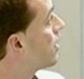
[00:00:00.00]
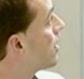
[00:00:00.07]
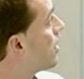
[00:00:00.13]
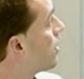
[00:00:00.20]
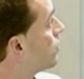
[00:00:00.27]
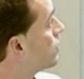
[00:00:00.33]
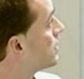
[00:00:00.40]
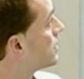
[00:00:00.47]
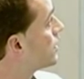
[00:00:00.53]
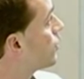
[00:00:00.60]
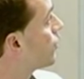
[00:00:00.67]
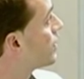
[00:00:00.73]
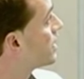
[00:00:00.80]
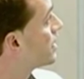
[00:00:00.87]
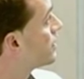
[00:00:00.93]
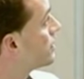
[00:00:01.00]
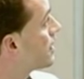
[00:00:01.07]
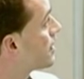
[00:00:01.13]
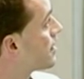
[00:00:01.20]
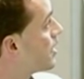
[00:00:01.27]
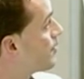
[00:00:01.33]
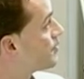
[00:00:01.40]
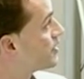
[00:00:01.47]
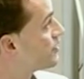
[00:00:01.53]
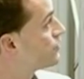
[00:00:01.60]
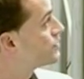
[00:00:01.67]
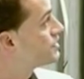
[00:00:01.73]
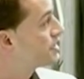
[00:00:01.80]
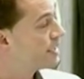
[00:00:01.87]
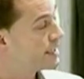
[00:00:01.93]
only within a couple
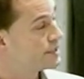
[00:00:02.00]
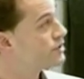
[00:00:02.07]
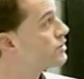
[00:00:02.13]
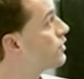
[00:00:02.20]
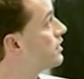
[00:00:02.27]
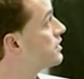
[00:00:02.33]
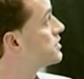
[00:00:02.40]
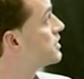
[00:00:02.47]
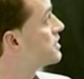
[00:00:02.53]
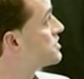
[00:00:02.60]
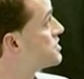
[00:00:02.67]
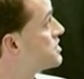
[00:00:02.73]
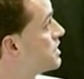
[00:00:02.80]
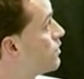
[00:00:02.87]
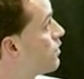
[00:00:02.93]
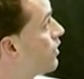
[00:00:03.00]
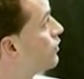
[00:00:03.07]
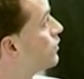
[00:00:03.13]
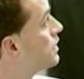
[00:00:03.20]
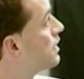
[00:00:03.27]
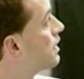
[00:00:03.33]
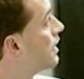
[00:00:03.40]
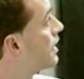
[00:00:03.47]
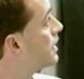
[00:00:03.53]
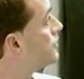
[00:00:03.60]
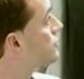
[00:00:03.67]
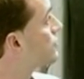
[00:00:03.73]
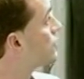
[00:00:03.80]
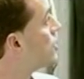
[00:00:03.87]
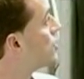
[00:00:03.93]
of days. So as you can see, 1 week later,